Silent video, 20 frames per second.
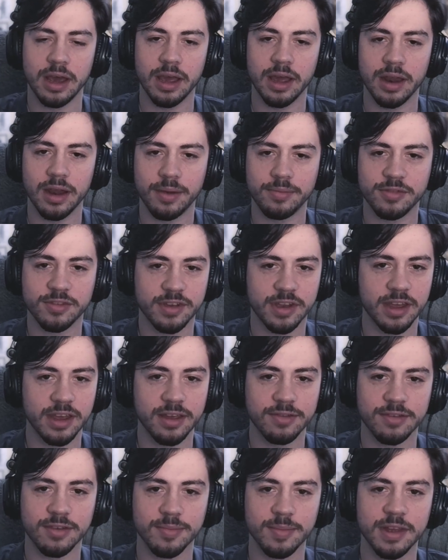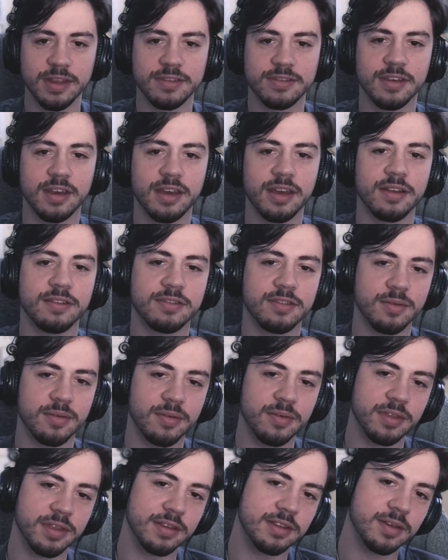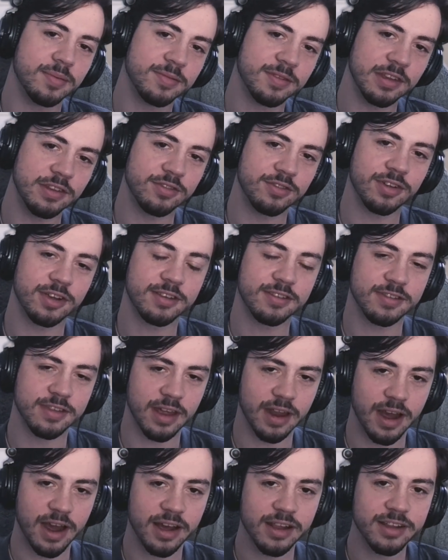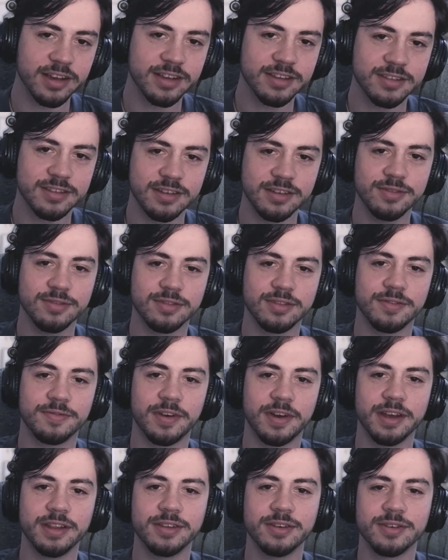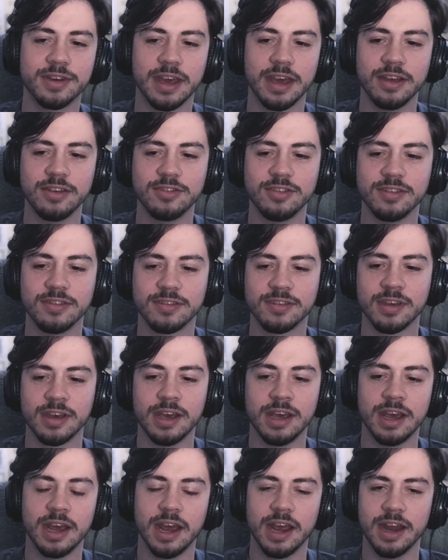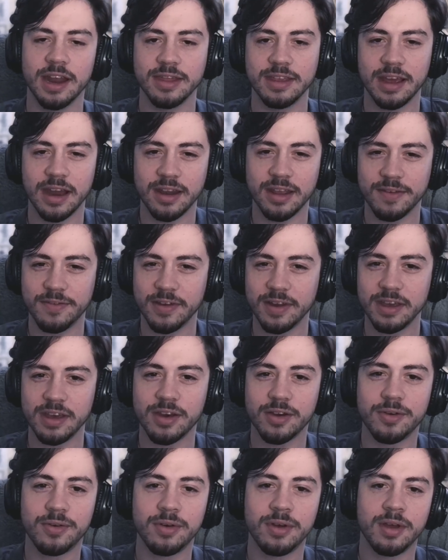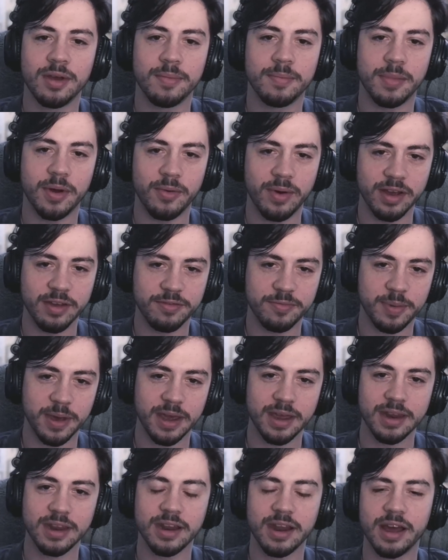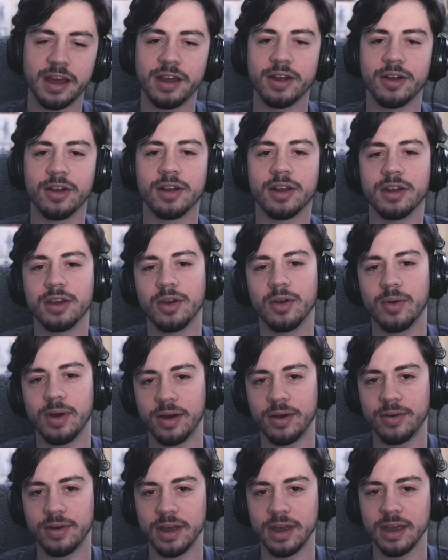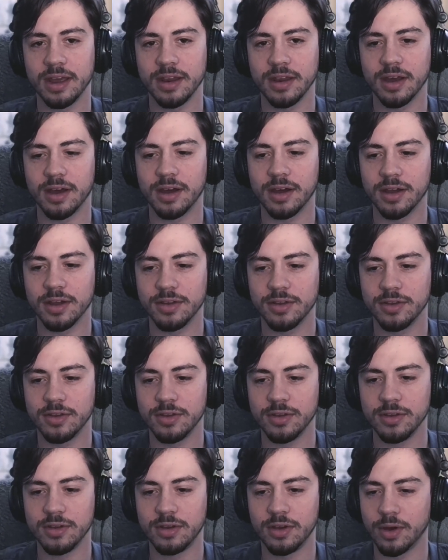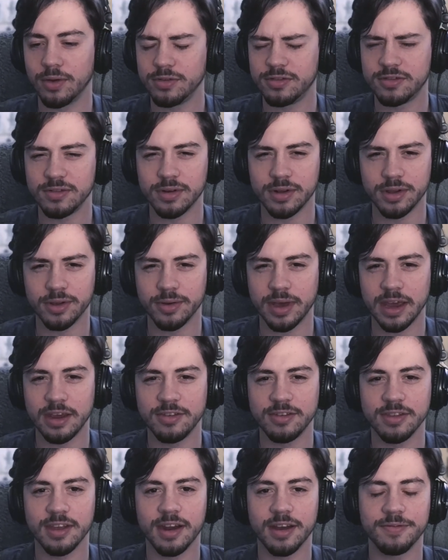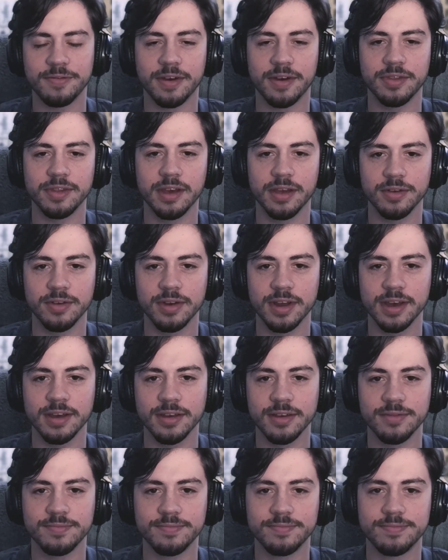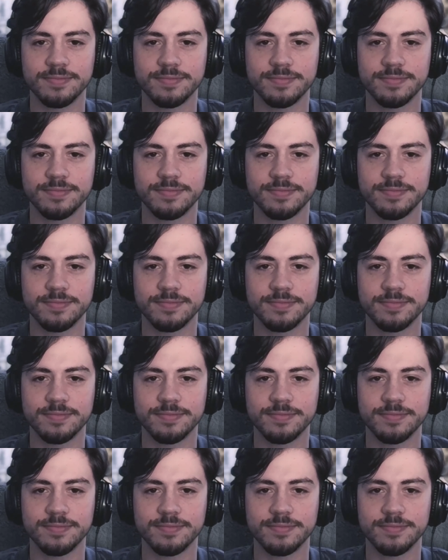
And I'm just going to give some insight on some of the tips and tricks that I like to use to find locations. And at the end of the video, my wife Peyton and I are going to go out and go shoot a location that I found the other day.